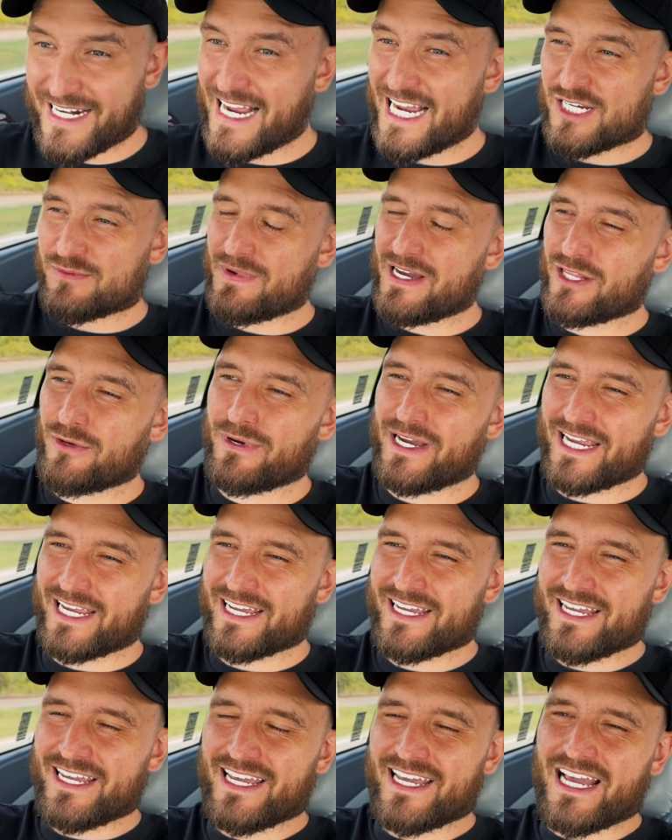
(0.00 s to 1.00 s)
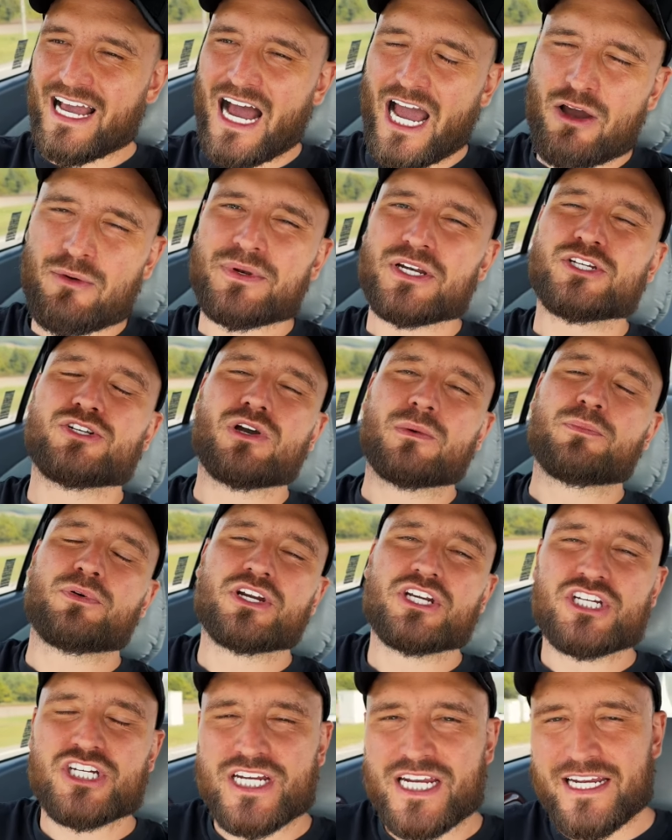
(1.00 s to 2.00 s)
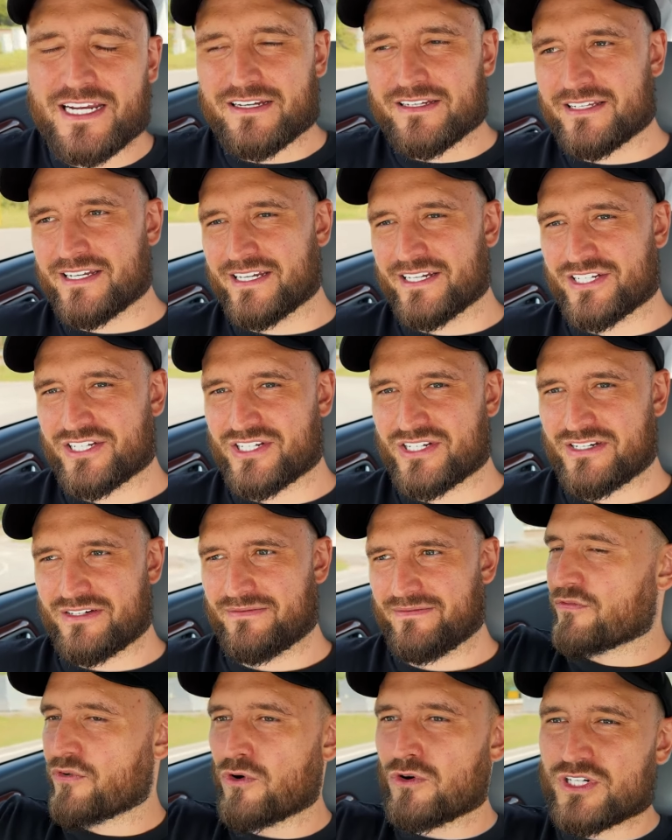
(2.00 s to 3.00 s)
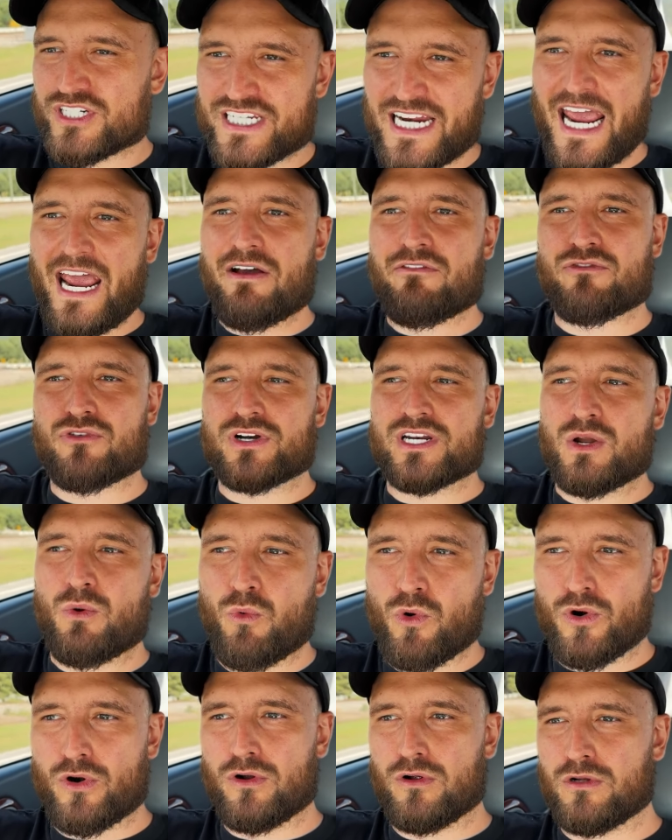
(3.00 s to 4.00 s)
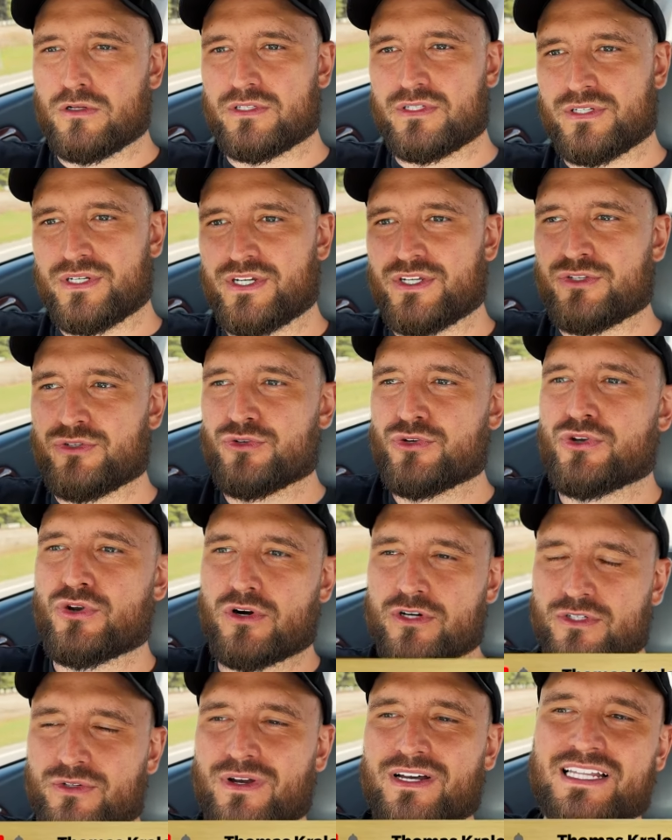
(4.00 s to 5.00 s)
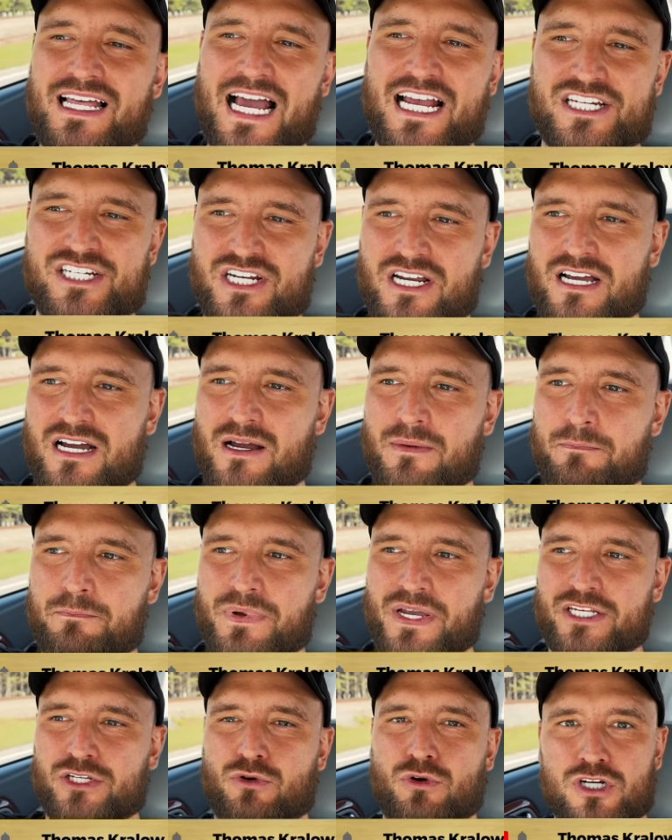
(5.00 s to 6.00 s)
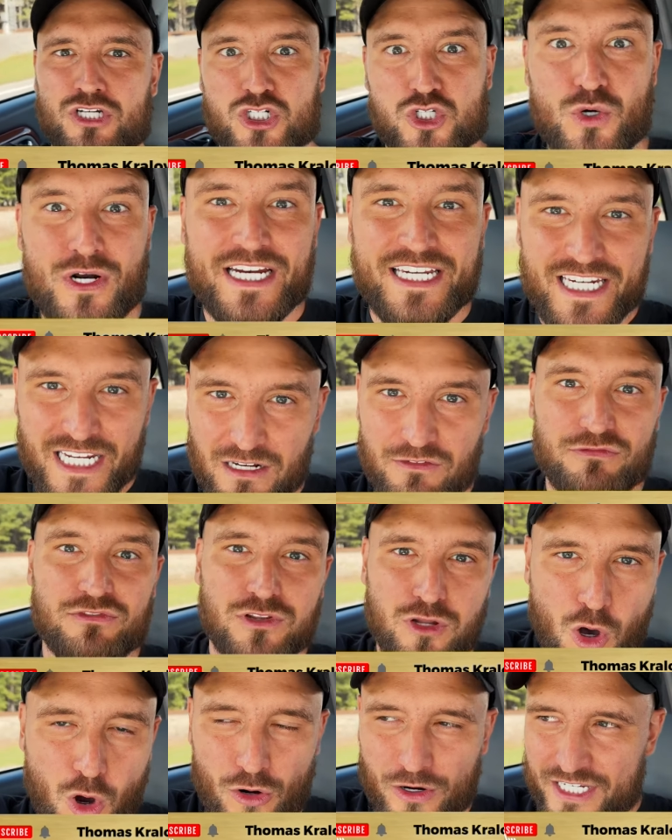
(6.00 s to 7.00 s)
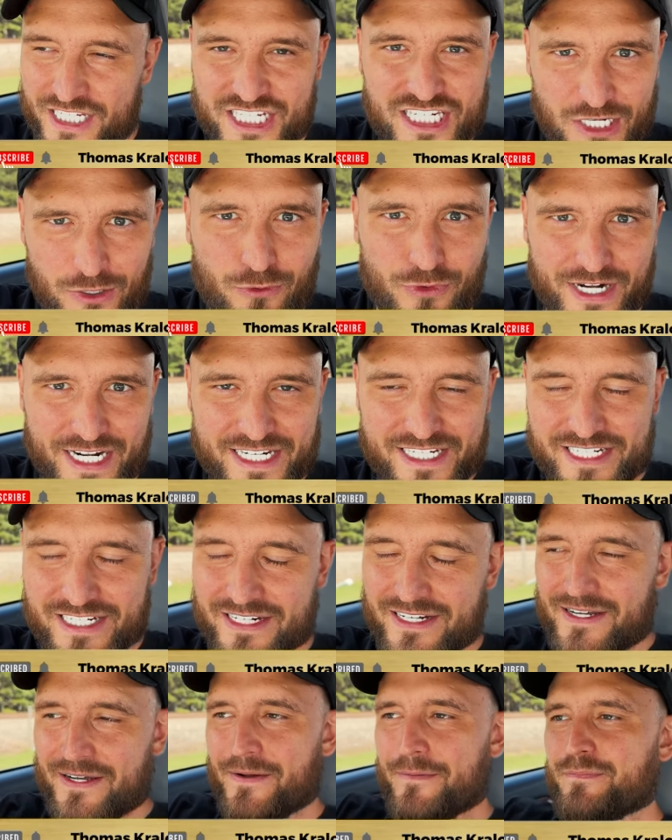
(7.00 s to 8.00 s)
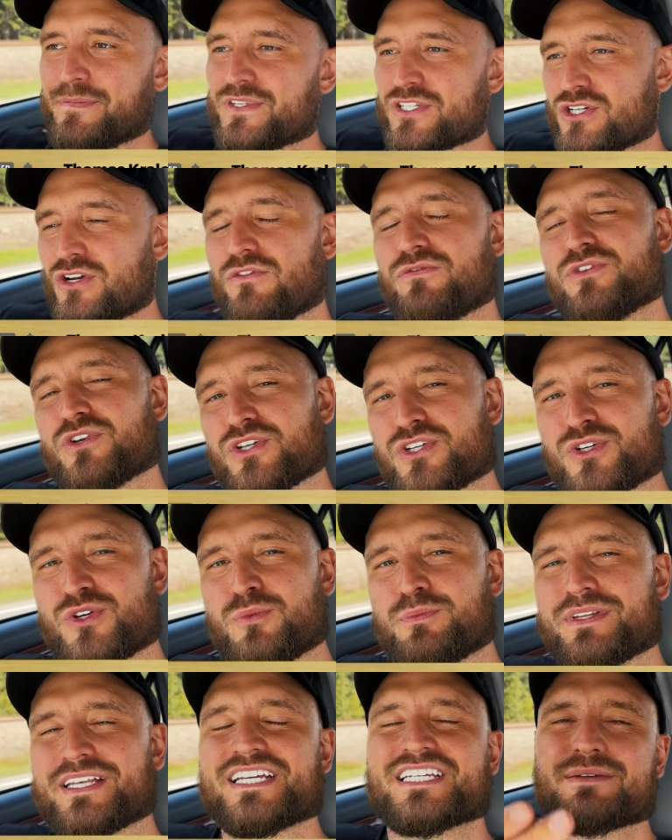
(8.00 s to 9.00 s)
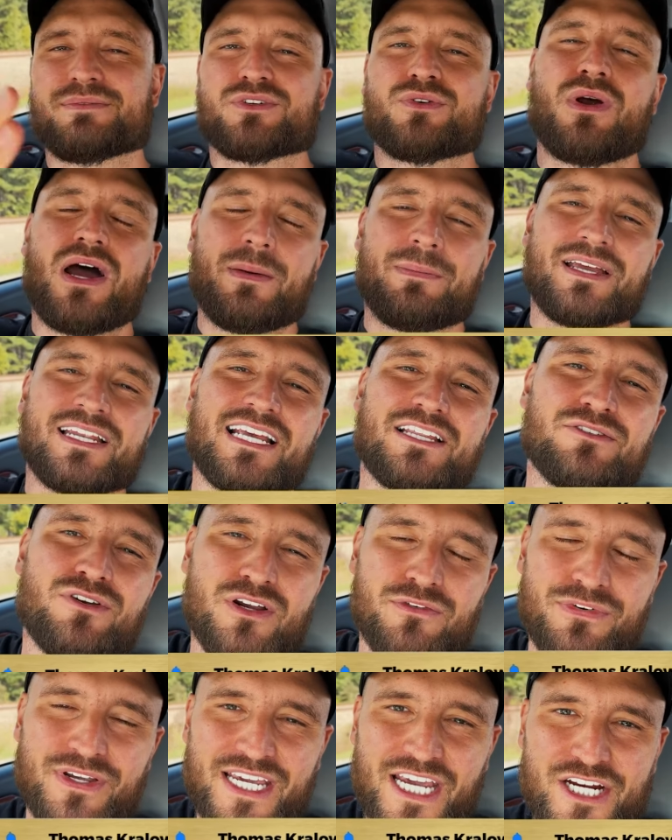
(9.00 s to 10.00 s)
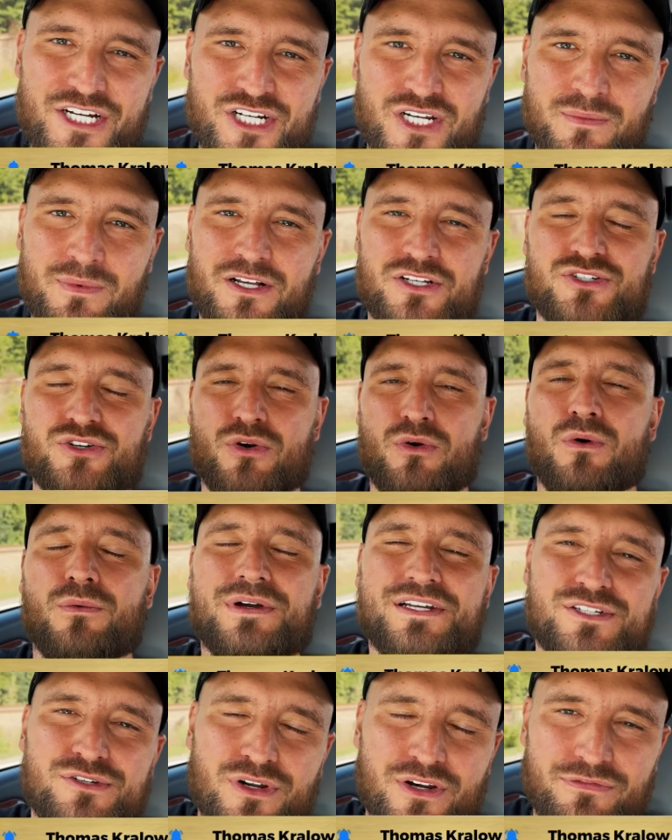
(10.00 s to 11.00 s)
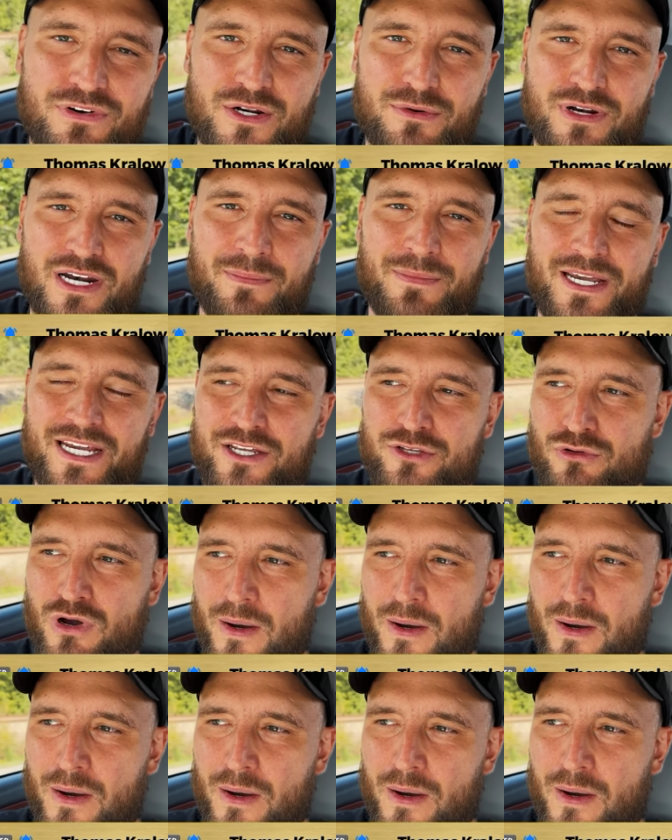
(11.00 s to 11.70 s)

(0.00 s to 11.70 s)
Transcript: guys, by the way, I hope that you appreciate this first ever in the world New York to Alaska Bitcoin trading vlog series. So if you do, please subscribe. Hit that notification bell so you're always notified when I make a new